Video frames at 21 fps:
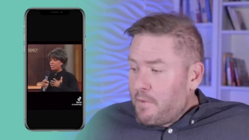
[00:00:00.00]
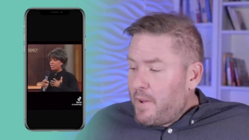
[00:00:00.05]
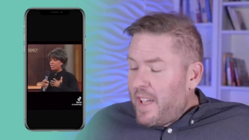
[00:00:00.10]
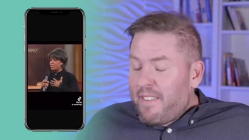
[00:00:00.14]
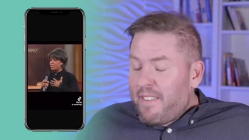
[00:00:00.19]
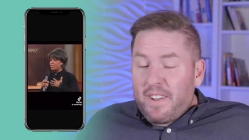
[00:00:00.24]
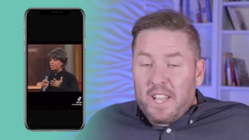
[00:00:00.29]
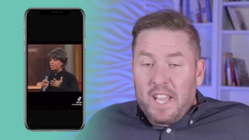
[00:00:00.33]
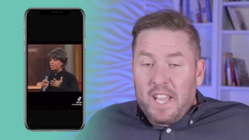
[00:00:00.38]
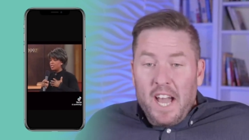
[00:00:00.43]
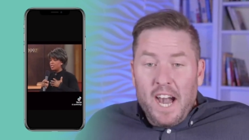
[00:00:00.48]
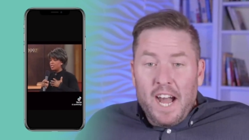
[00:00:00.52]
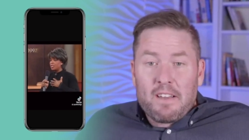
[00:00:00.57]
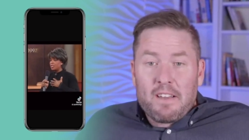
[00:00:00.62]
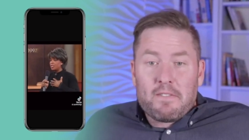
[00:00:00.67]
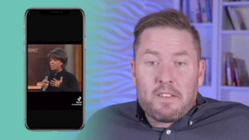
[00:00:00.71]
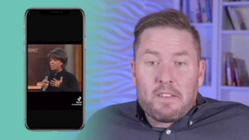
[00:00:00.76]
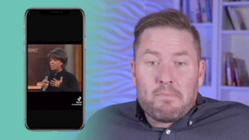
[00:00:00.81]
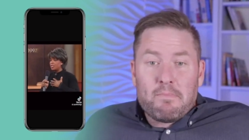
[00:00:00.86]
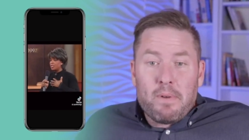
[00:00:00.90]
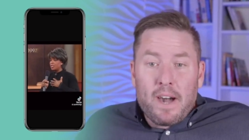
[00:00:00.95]
We have a God
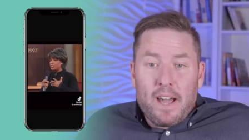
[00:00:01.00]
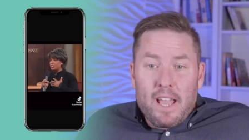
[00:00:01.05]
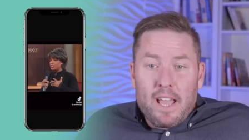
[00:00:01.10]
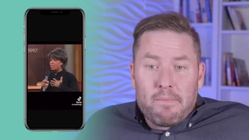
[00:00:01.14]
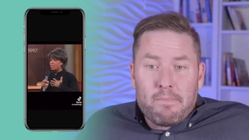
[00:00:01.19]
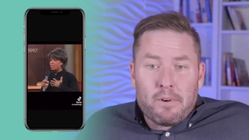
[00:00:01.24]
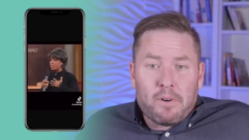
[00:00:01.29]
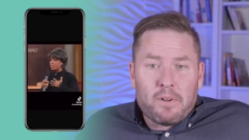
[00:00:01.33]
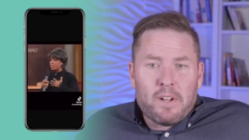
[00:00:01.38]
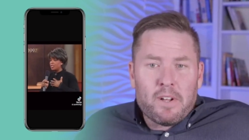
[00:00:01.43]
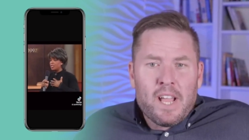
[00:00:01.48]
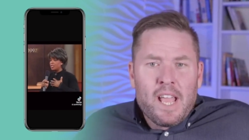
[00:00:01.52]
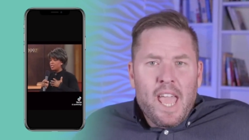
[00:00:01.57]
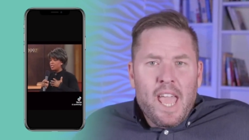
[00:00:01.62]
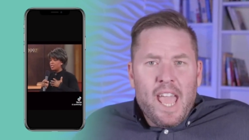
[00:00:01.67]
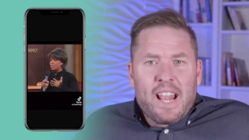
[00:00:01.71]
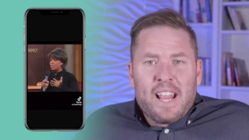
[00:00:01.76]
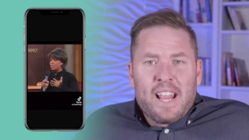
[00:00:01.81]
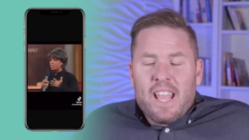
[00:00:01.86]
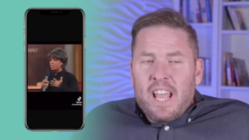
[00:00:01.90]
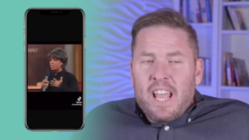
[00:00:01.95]
of the Bible.
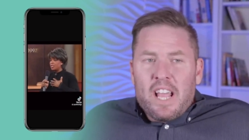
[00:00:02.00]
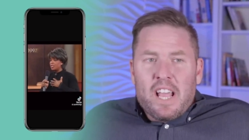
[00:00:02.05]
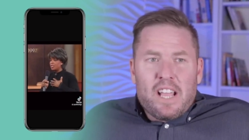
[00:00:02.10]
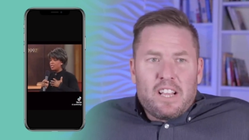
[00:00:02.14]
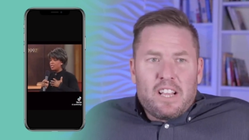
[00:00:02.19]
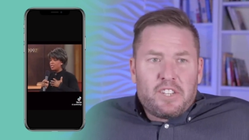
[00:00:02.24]
And